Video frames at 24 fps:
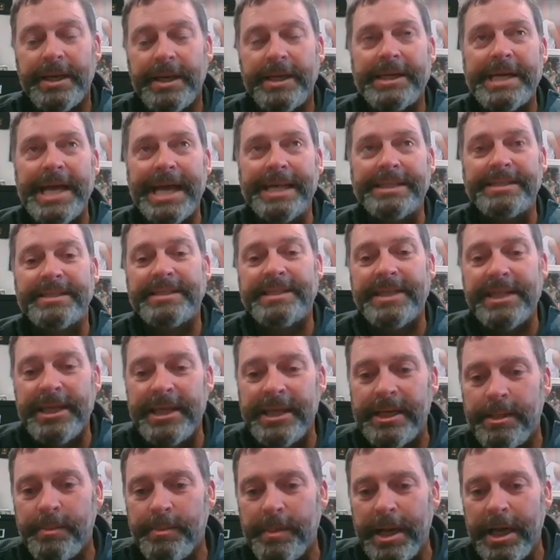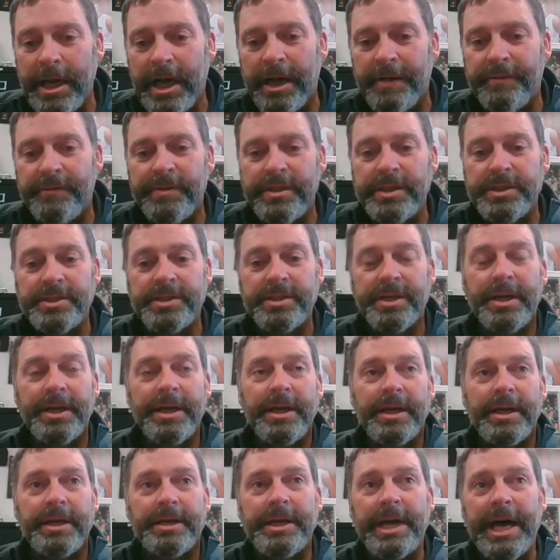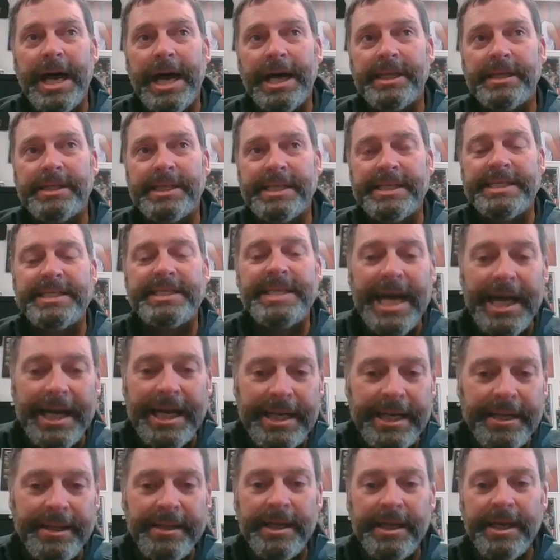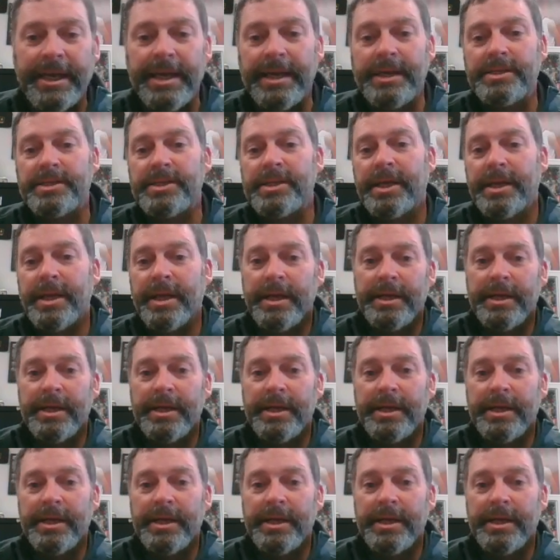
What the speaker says: Not sitting in my office, not designing things,